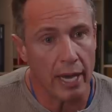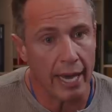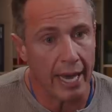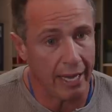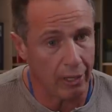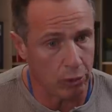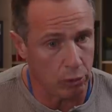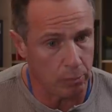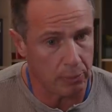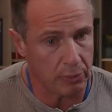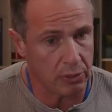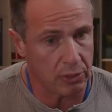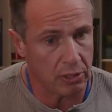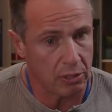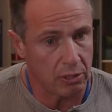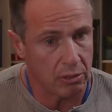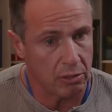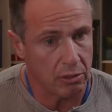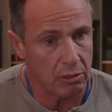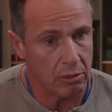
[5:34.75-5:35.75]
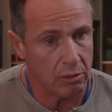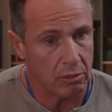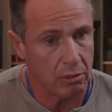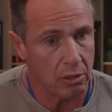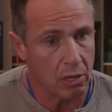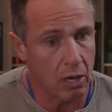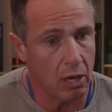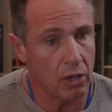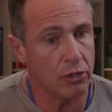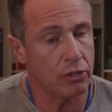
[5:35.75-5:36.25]
helped
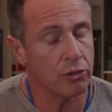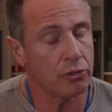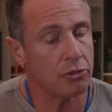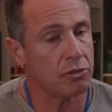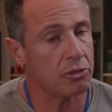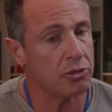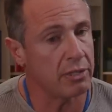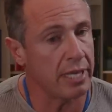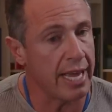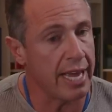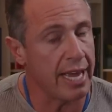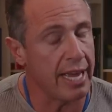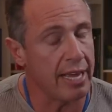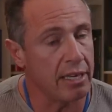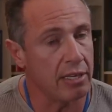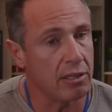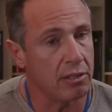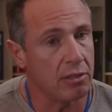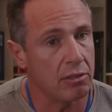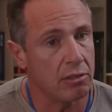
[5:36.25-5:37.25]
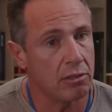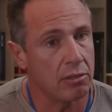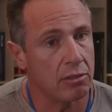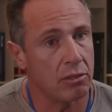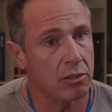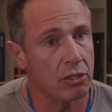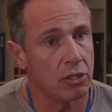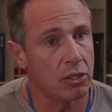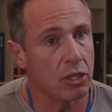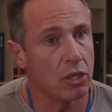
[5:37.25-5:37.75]
understand
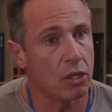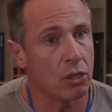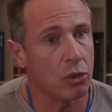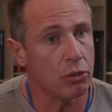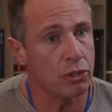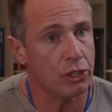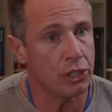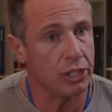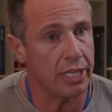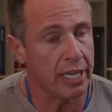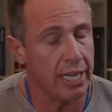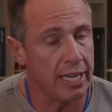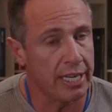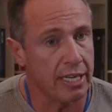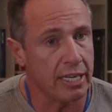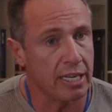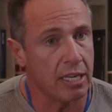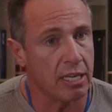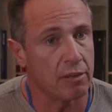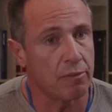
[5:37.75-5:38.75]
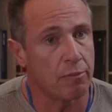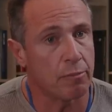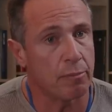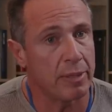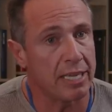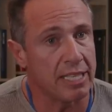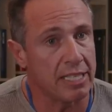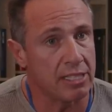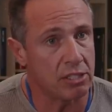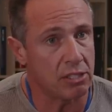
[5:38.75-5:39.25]
the negotiating of
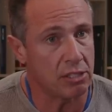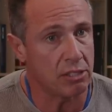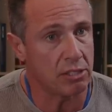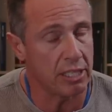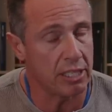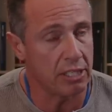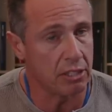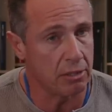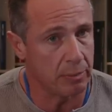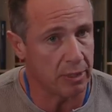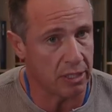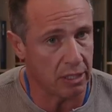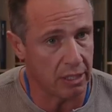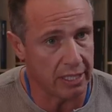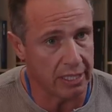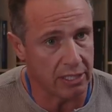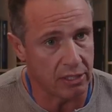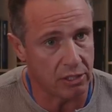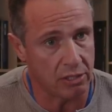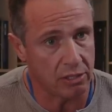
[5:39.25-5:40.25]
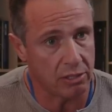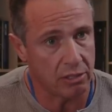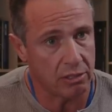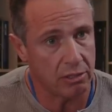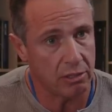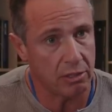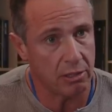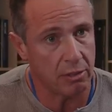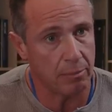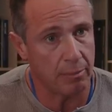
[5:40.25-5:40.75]
peace in the Middle East
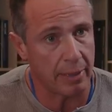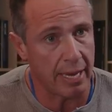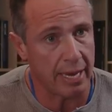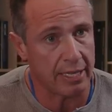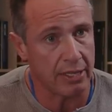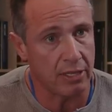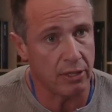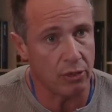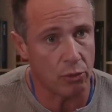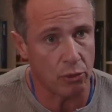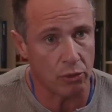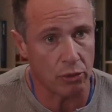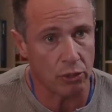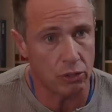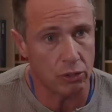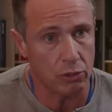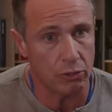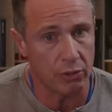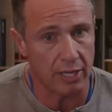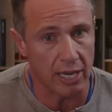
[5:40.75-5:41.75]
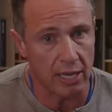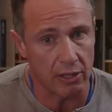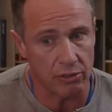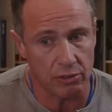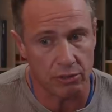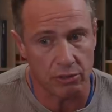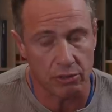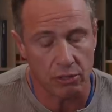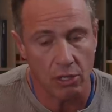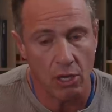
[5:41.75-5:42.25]
back in the early
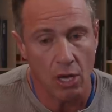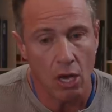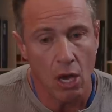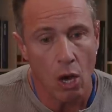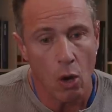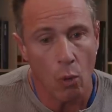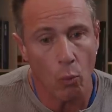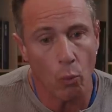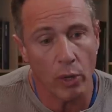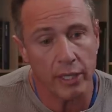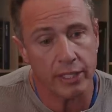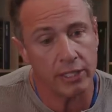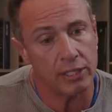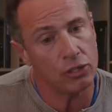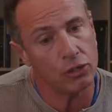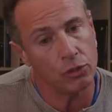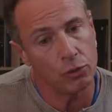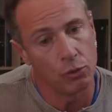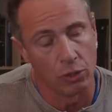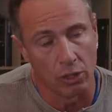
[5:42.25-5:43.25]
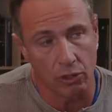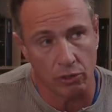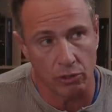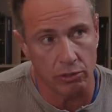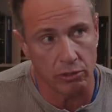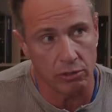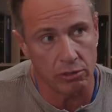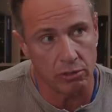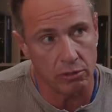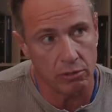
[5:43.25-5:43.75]
2000s. What did you
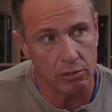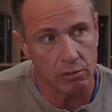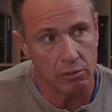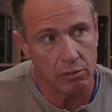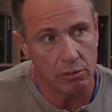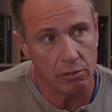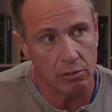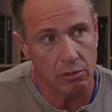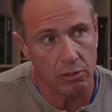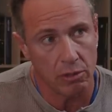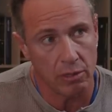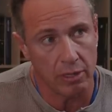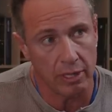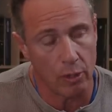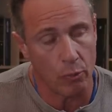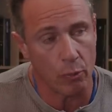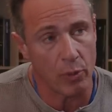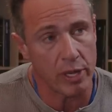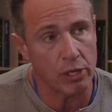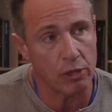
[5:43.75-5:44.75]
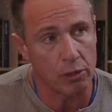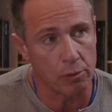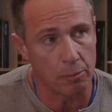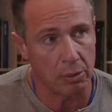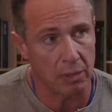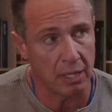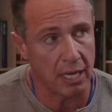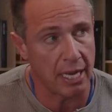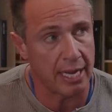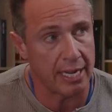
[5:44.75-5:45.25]
learn that we could
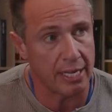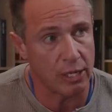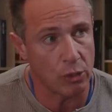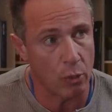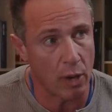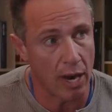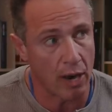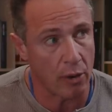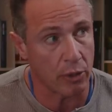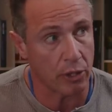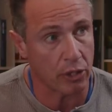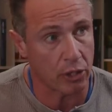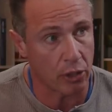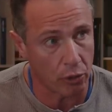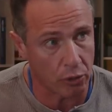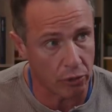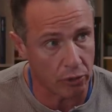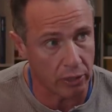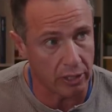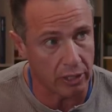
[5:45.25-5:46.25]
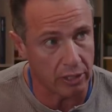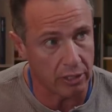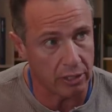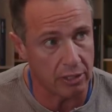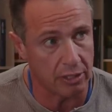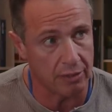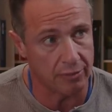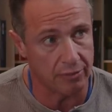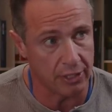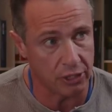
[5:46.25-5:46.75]
apply to our current
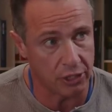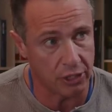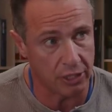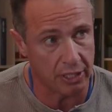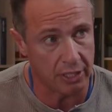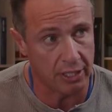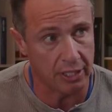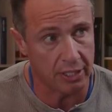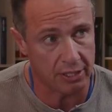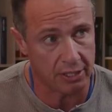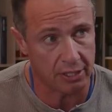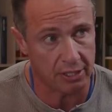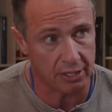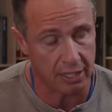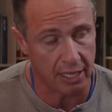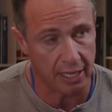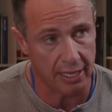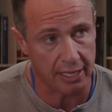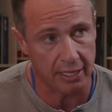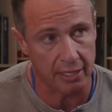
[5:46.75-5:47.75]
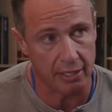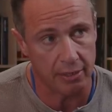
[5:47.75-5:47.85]
division in this society?